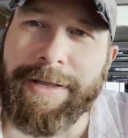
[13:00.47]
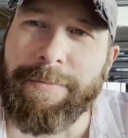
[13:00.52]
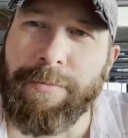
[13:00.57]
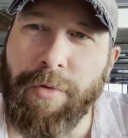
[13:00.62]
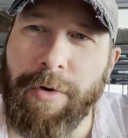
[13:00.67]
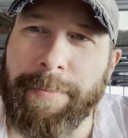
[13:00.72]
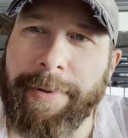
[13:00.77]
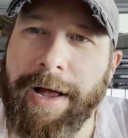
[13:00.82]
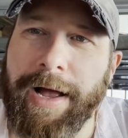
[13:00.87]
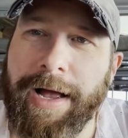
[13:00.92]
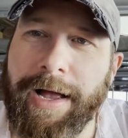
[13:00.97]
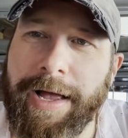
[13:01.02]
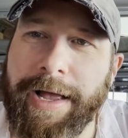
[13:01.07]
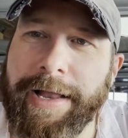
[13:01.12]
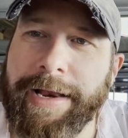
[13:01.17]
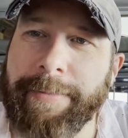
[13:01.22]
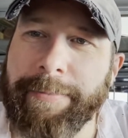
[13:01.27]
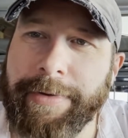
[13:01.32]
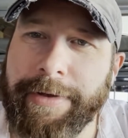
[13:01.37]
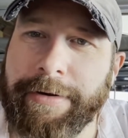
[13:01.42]
more
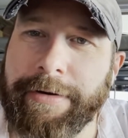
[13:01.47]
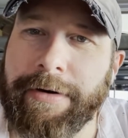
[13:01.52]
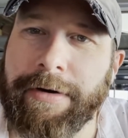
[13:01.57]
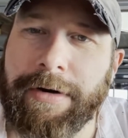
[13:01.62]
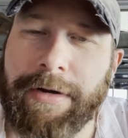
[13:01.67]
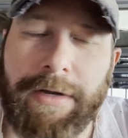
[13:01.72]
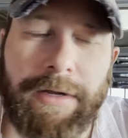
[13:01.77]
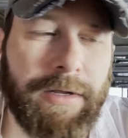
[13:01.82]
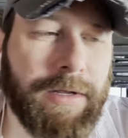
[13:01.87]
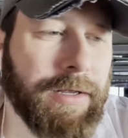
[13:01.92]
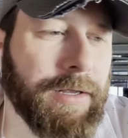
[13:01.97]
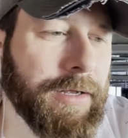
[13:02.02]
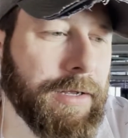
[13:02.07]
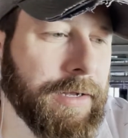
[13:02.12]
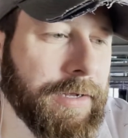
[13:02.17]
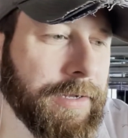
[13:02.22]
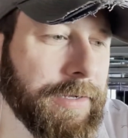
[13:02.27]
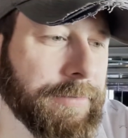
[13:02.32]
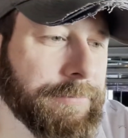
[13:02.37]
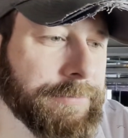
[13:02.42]
pine and bitter.
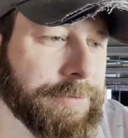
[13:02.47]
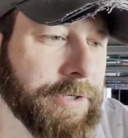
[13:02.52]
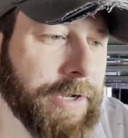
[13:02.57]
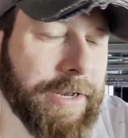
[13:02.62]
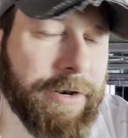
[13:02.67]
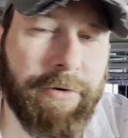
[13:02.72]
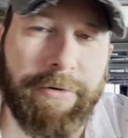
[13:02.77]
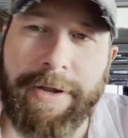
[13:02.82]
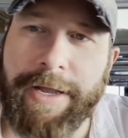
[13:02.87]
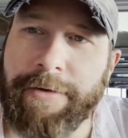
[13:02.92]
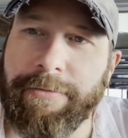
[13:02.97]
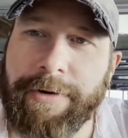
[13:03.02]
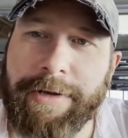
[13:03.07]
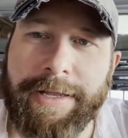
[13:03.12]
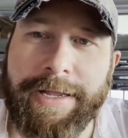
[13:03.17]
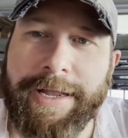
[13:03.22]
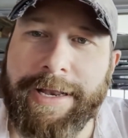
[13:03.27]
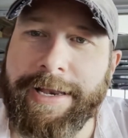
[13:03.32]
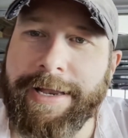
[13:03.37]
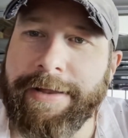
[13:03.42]
So I don't get
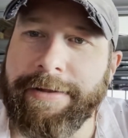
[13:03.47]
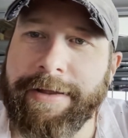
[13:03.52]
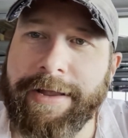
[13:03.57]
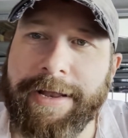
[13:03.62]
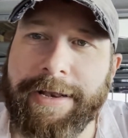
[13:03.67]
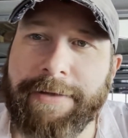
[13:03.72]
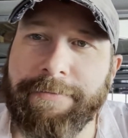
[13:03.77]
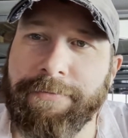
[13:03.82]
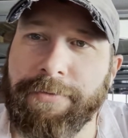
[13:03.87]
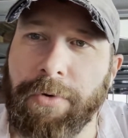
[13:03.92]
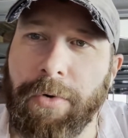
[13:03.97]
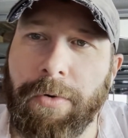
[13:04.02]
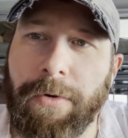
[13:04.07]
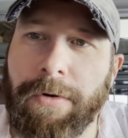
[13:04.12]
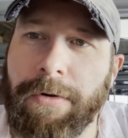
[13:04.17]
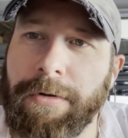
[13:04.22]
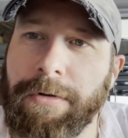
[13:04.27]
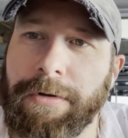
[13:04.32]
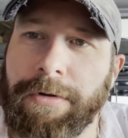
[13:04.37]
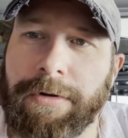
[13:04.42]
really any
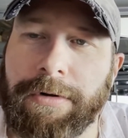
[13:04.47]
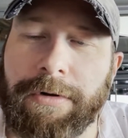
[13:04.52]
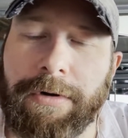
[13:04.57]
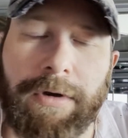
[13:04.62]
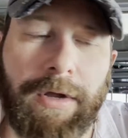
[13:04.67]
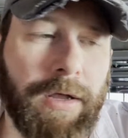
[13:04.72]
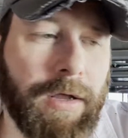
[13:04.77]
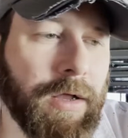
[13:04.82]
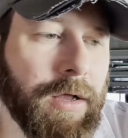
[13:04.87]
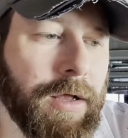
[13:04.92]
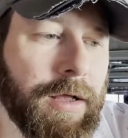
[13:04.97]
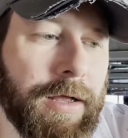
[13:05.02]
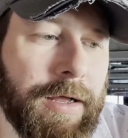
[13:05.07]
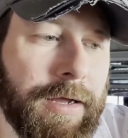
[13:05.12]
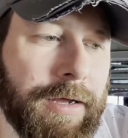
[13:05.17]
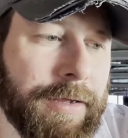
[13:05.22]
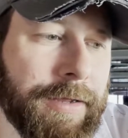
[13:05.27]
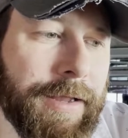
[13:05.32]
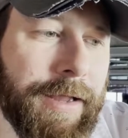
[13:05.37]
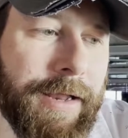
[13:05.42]
floral or
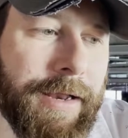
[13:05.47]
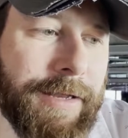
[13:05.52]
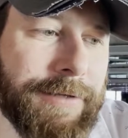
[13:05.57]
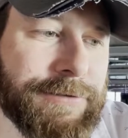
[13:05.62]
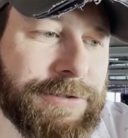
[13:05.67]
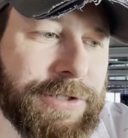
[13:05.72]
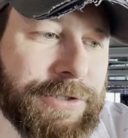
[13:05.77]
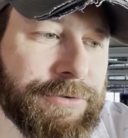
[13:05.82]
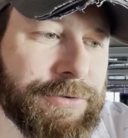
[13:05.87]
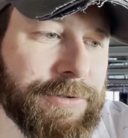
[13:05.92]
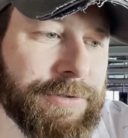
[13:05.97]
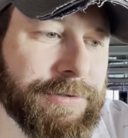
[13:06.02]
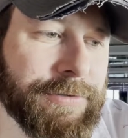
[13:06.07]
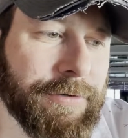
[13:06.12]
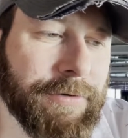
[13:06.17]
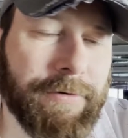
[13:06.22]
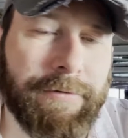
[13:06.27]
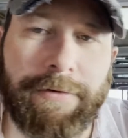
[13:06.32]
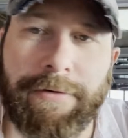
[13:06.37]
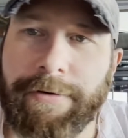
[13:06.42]
any citrus
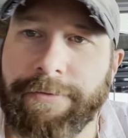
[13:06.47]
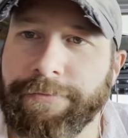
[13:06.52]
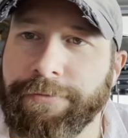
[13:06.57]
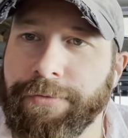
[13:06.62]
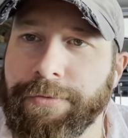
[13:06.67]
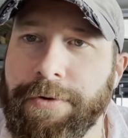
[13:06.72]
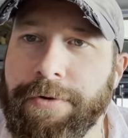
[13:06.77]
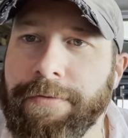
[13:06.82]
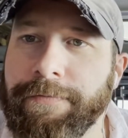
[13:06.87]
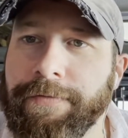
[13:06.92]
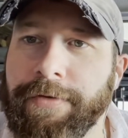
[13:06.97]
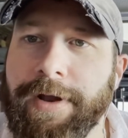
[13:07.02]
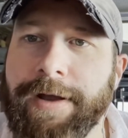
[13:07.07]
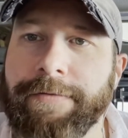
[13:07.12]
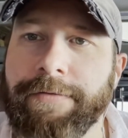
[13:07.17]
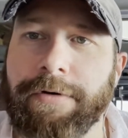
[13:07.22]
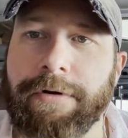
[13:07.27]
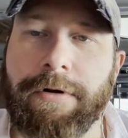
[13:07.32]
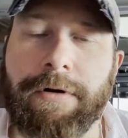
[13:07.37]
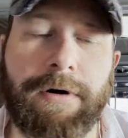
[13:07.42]
or fruit
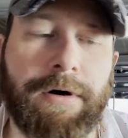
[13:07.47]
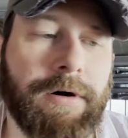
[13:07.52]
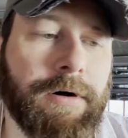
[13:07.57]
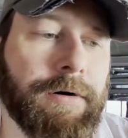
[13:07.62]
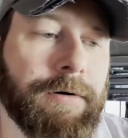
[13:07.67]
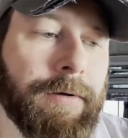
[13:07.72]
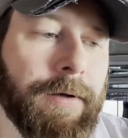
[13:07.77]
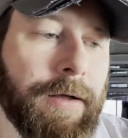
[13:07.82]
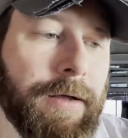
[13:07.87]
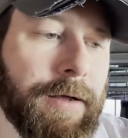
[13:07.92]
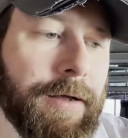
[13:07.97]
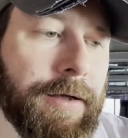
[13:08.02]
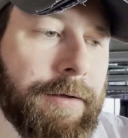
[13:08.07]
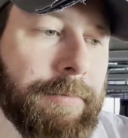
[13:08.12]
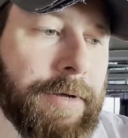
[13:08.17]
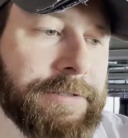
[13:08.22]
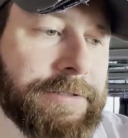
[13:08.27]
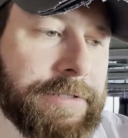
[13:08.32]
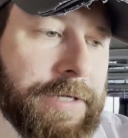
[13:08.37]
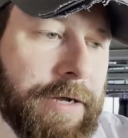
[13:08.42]
flavor at all
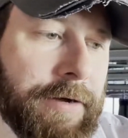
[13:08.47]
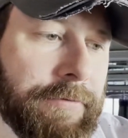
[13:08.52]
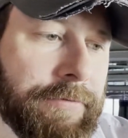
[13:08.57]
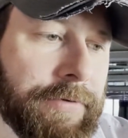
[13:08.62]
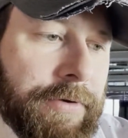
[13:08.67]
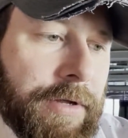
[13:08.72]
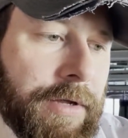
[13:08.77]
myself,